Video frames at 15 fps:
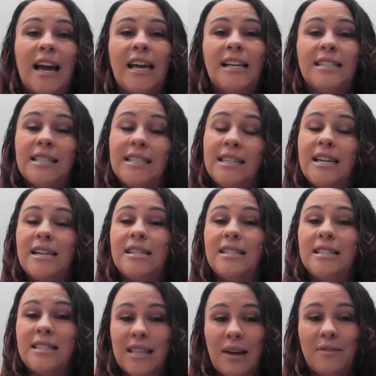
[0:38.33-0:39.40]

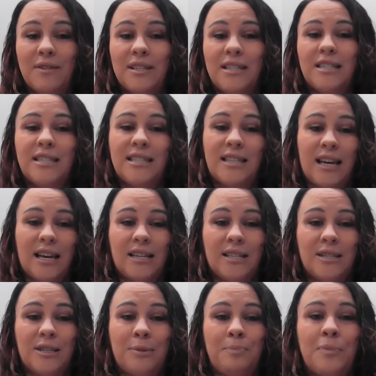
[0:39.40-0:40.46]

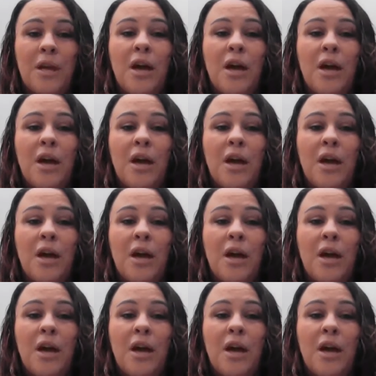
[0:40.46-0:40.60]
1876,